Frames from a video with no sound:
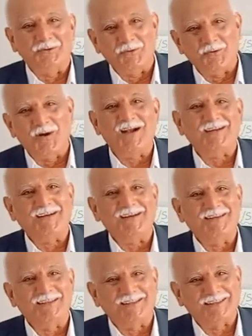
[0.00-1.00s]
to water
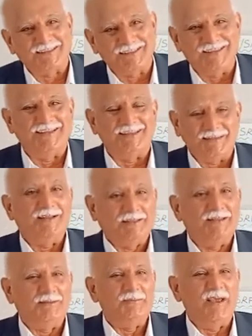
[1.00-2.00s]
in the sea, that
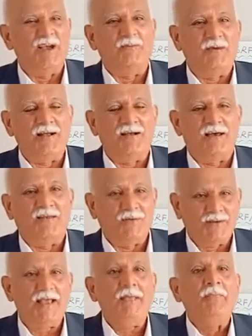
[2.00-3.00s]
is Bay of Bengal.
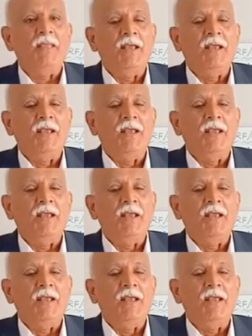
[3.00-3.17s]
Okay,